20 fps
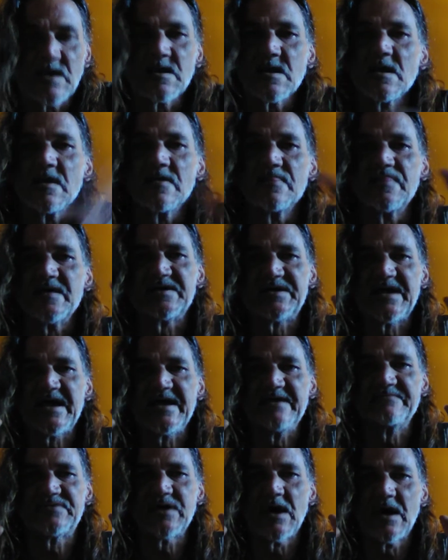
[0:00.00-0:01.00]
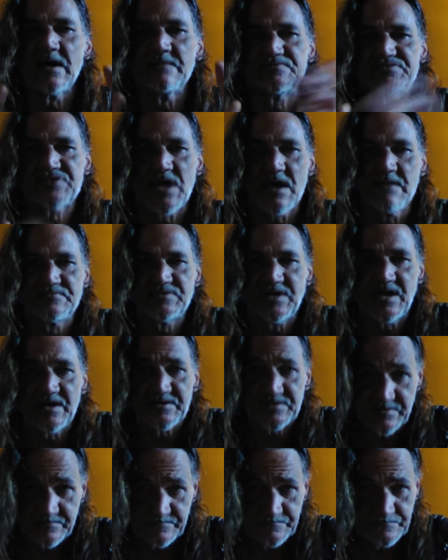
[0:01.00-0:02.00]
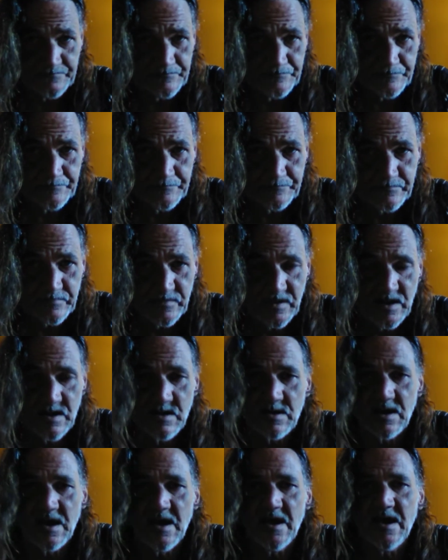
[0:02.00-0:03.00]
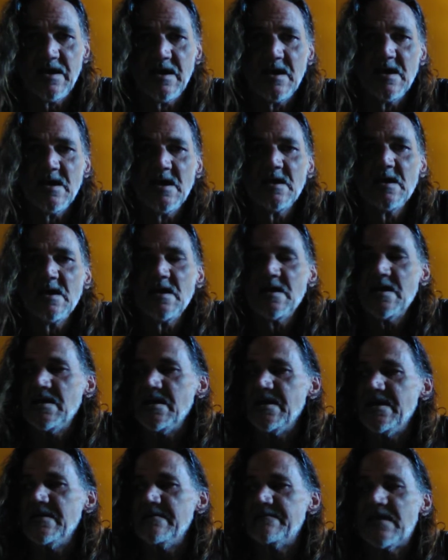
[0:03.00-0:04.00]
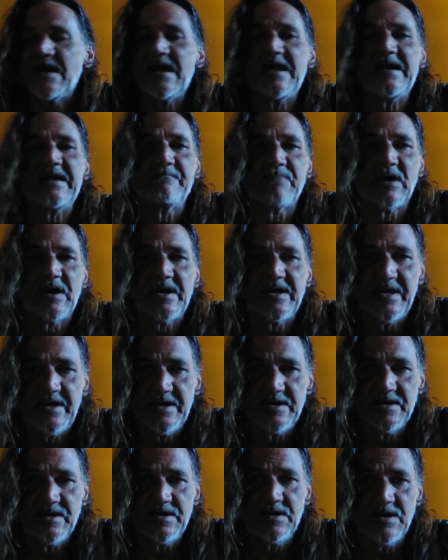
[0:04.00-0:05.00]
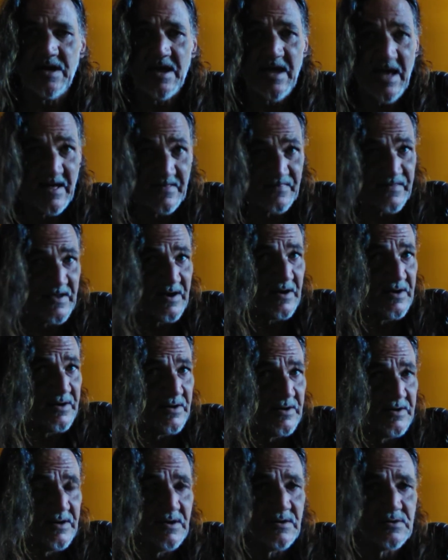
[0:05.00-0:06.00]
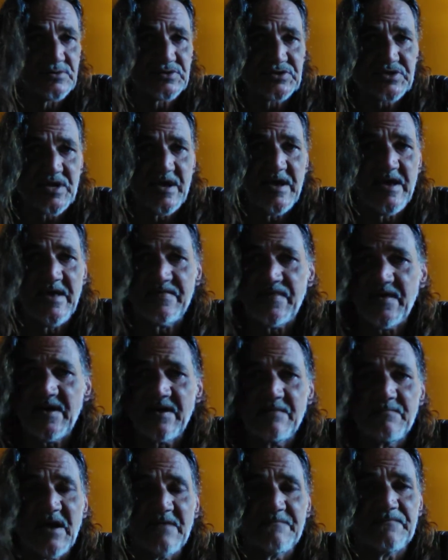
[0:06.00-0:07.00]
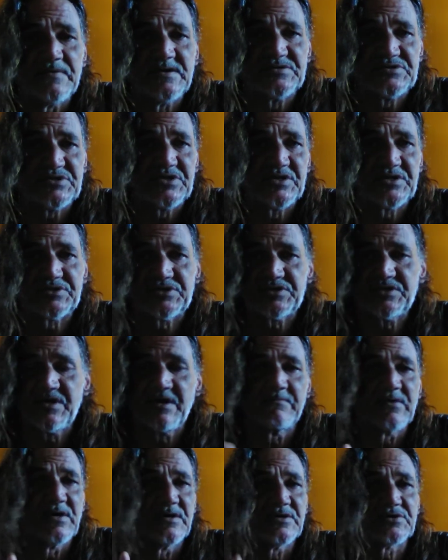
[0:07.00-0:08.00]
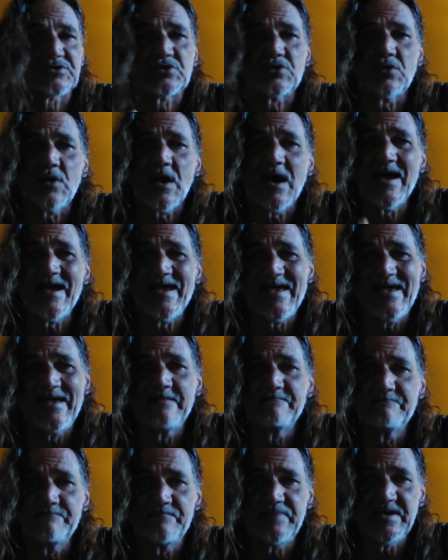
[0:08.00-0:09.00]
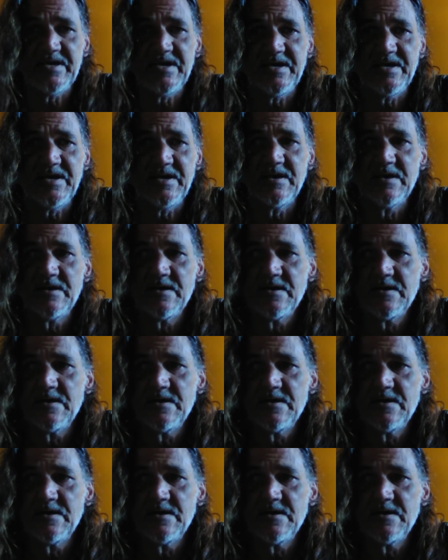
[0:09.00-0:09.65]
Dave Dobbs object, okay? If anybody out there knows anything about physics, and I'm going to try and be